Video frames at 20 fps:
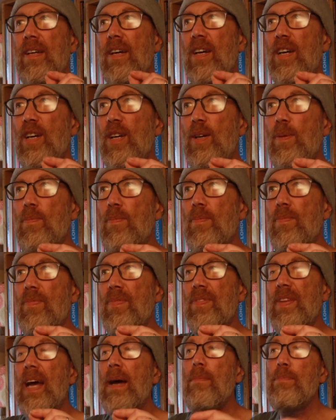
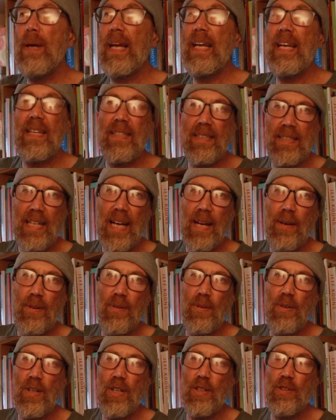That paint is
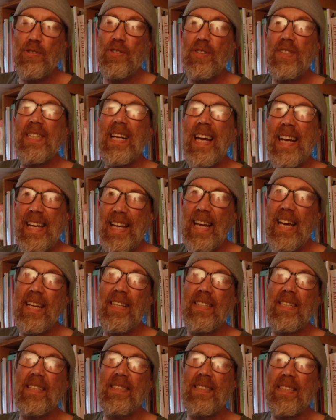now
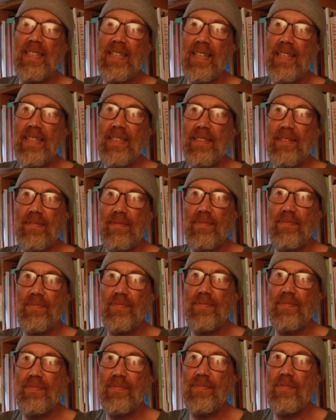£198.99,
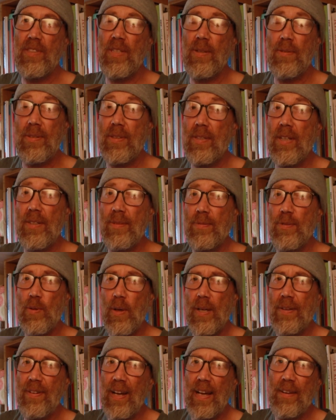so it's gone up
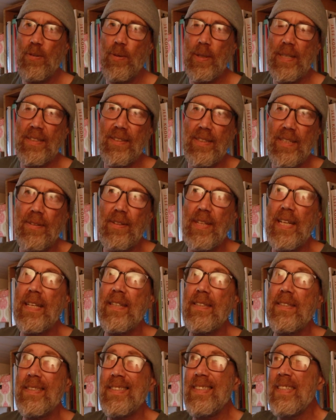25 quid in 2
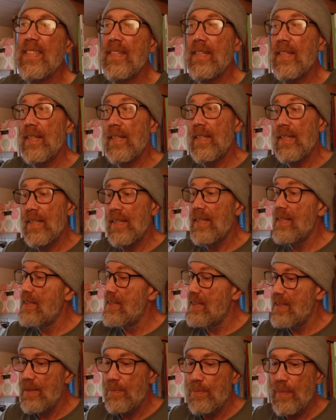years.
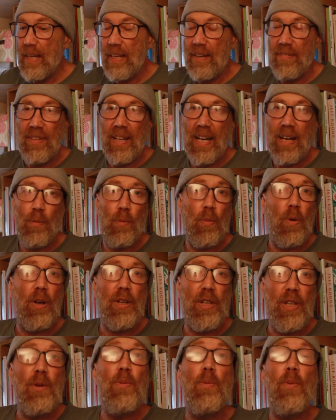Make of that
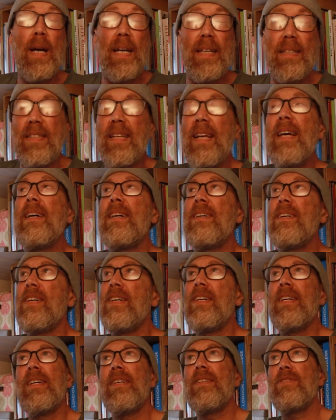what you will,
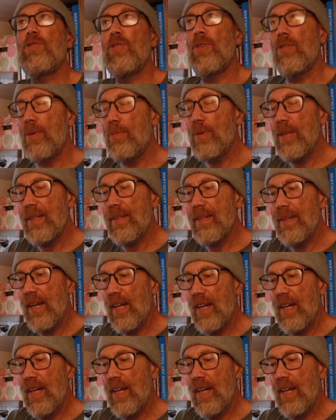Tory Britain.